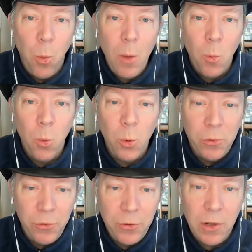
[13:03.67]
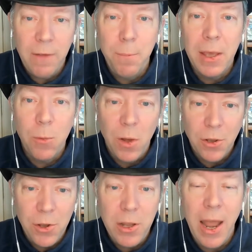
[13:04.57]
What should have been, what
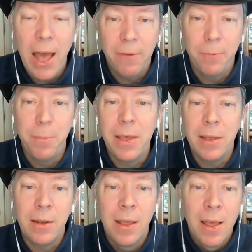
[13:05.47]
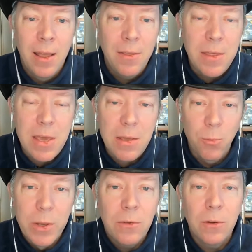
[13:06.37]
could have been the
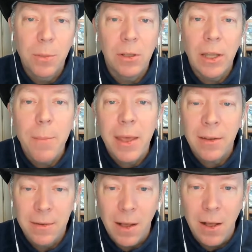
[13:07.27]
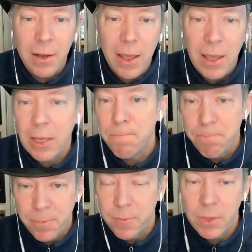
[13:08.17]
reasonable limit on a
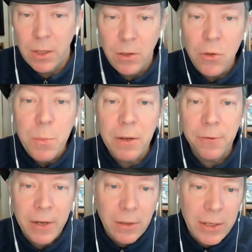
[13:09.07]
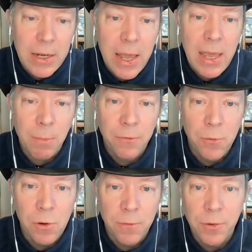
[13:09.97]
human friendly name
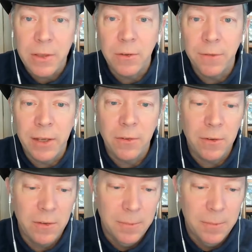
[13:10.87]
for for these devices.